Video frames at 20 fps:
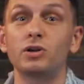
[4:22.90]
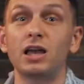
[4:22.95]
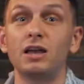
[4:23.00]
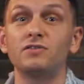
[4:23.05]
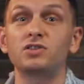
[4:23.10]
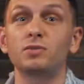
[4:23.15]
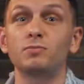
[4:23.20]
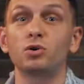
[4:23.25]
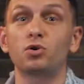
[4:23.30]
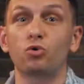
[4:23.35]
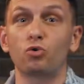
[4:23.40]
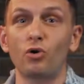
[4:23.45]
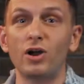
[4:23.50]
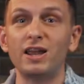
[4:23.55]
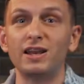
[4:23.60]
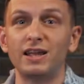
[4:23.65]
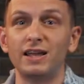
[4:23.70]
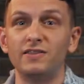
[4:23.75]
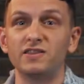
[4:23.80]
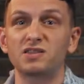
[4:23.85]
gave some
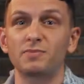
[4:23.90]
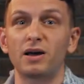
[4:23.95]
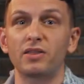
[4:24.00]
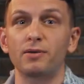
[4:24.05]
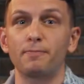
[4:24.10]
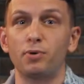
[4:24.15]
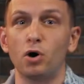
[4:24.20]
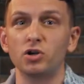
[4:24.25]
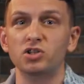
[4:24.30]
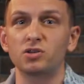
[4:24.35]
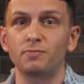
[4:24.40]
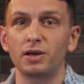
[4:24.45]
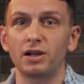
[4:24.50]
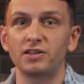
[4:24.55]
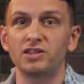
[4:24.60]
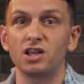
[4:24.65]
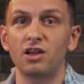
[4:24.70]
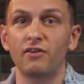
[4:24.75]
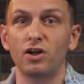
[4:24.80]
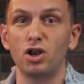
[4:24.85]
great hints about the
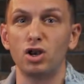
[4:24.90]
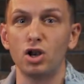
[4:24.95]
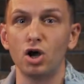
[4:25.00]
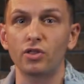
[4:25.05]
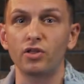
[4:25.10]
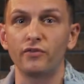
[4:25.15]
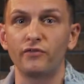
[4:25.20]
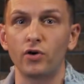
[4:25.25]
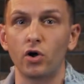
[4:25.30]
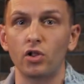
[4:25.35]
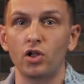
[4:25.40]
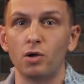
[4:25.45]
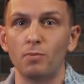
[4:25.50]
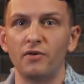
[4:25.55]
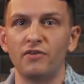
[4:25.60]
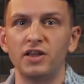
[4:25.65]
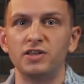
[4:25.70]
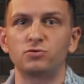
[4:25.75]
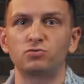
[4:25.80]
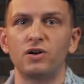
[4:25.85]
possibility of another volume
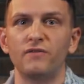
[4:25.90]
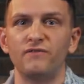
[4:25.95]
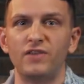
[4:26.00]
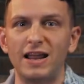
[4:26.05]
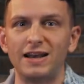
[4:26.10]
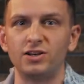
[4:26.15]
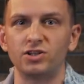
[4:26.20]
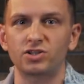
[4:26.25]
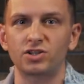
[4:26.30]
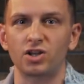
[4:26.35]
of his revenge